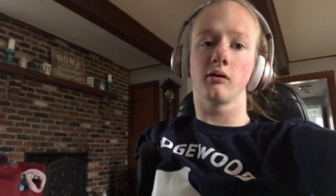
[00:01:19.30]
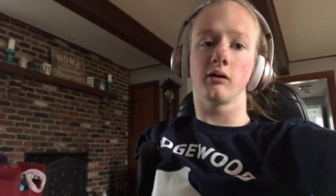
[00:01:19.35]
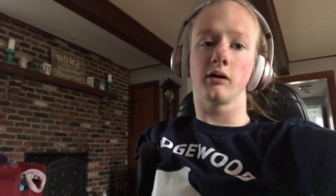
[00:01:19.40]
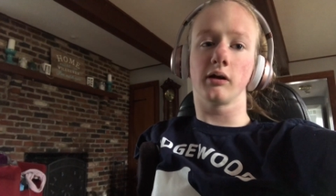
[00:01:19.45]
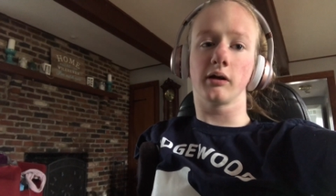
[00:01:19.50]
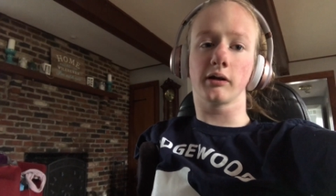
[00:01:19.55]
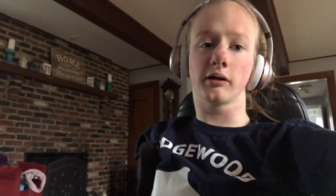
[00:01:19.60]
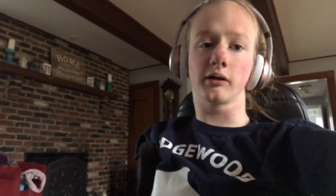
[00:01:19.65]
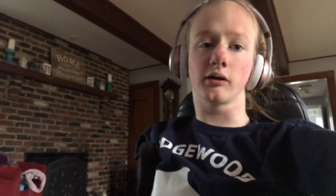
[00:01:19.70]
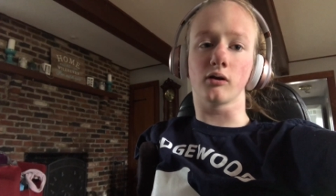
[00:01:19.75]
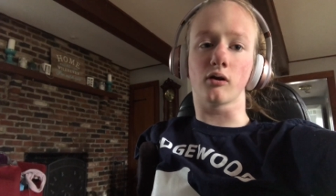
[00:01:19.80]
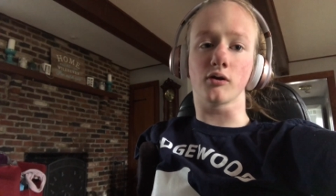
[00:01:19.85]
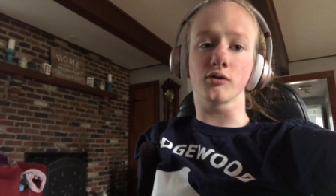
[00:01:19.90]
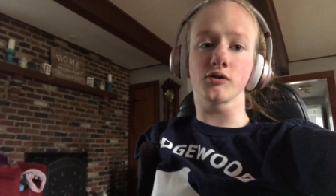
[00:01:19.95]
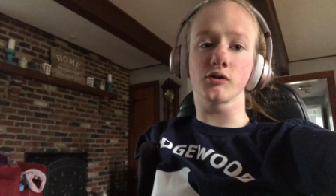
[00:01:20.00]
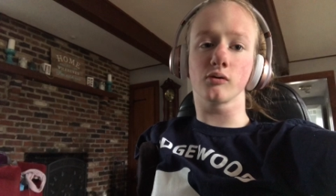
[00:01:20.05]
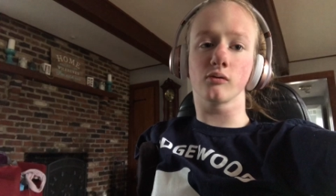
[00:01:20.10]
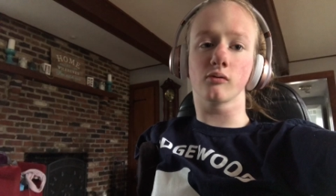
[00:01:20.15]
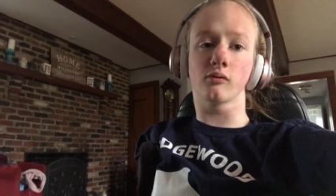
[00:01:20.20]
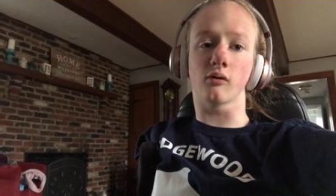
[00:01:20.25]
It can
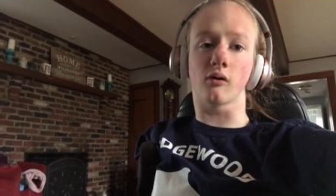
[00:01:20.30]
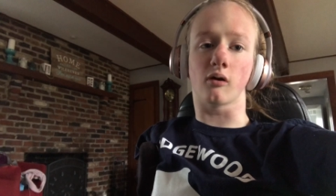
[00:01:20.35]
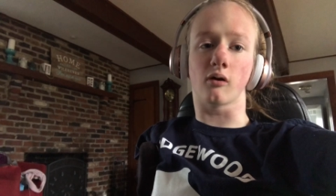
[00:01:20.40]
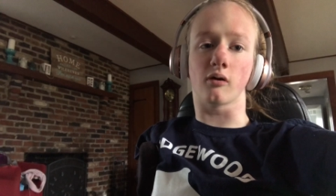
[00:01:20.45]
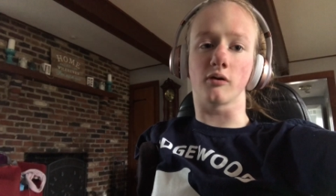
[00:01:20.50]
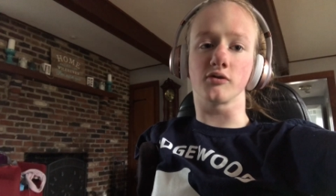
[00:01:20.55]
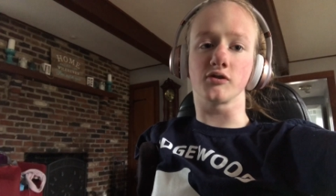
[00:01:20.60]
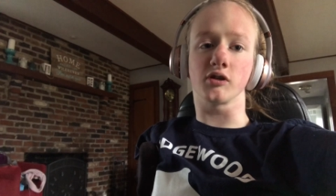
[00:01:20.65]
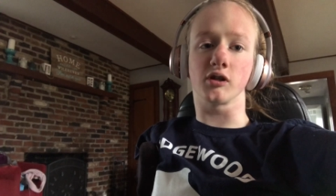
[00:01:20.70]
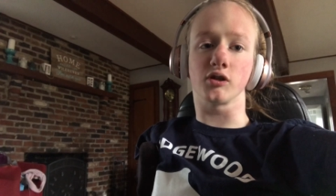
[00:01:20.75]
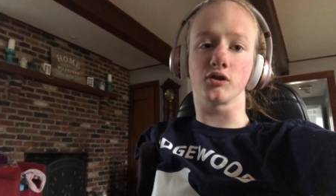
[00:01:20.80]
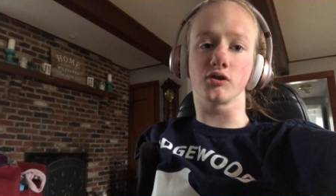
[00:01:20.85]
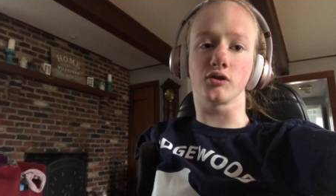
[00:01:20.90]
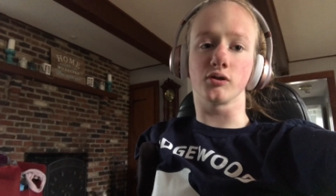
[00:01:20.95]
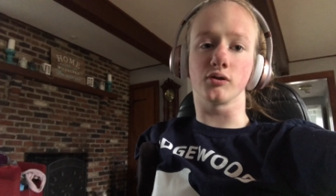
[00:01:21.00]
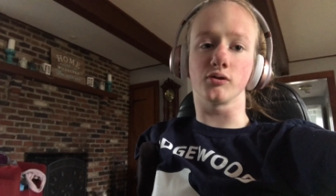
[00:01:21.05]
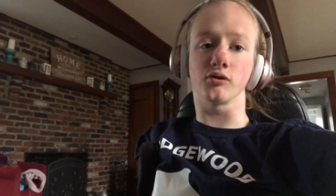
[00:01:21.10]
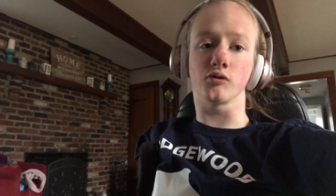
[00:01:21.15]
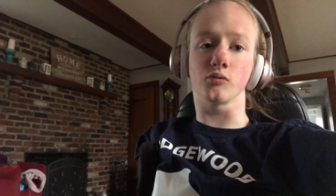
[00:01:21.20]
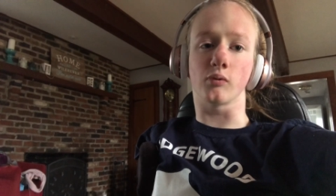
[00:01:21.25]
also cause
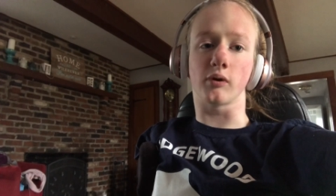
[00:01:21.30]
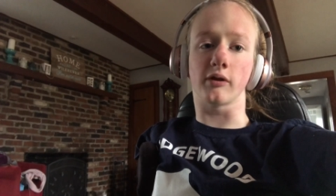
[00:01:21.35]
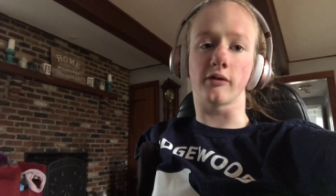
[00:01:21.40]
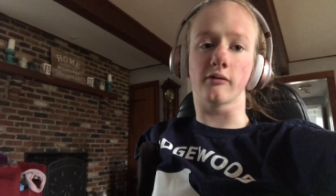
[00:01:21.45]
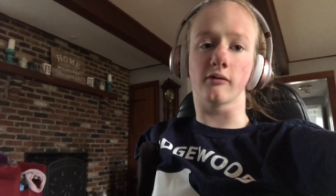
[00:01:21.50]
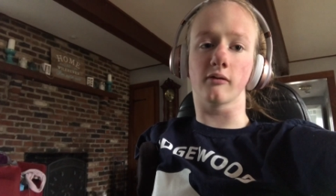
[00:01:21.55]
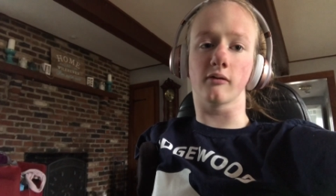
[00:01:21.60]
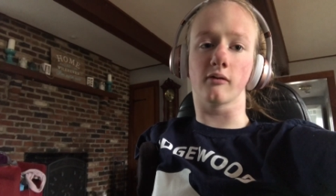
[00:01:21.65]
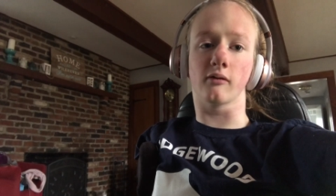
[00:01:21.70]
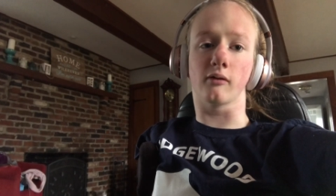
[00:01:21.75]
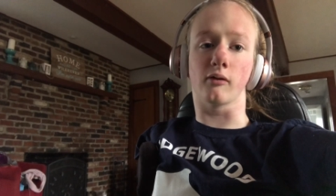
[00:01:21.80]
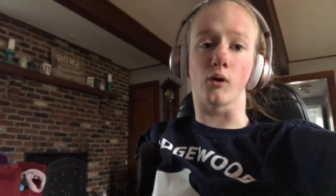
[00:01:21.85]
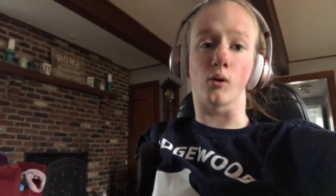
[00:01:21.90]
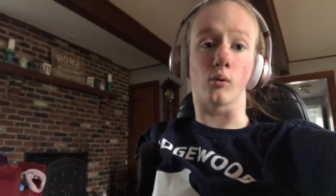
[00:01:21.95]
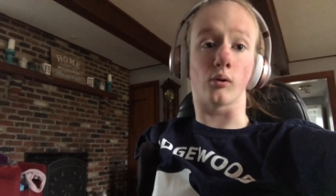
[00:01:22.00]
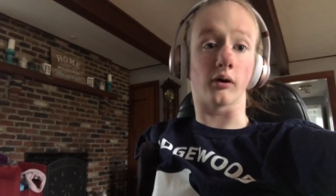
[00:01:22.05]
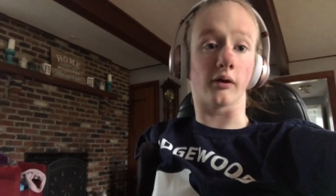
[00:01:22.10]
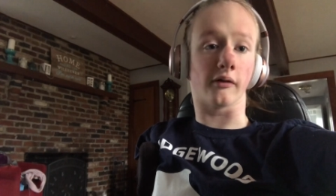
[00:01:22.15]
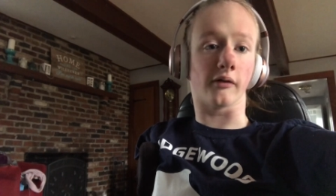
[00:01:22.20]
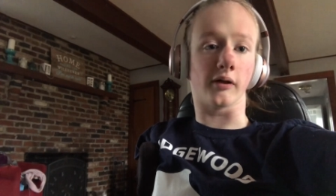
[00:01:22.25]
issues with
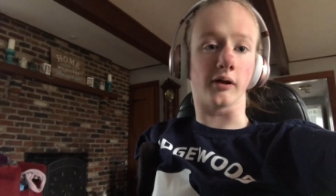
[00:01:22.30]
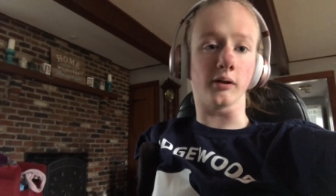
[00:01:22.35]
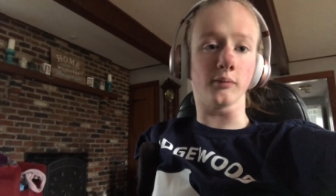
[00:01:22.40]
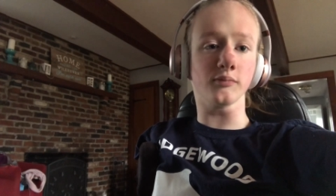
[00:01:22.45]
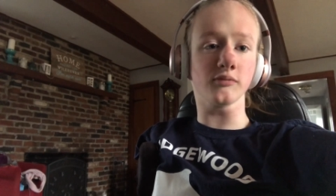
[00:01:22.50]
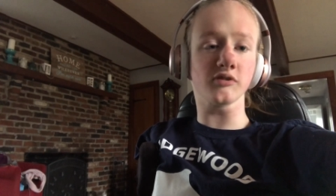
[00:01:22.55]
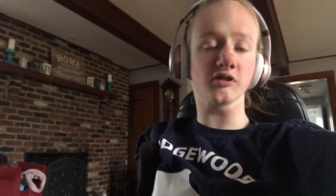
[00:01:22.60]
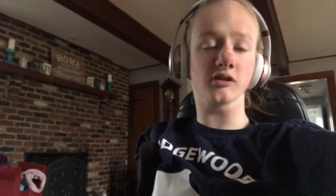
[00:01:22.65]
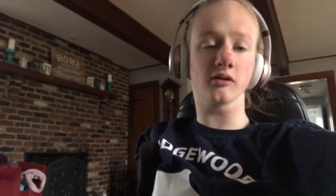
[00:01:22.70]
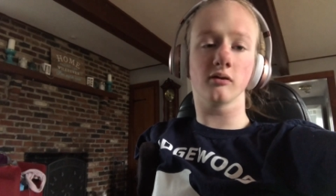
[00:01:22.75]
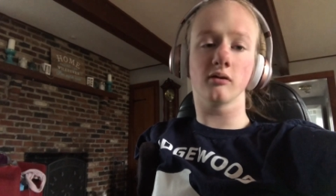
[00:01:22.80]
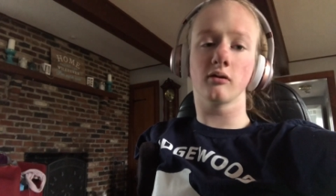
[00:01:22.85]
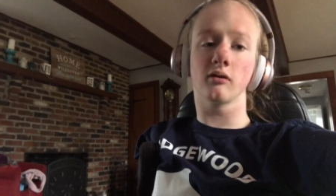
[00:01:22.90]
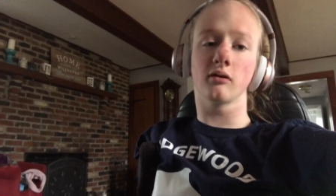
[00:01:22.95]
lower limbs.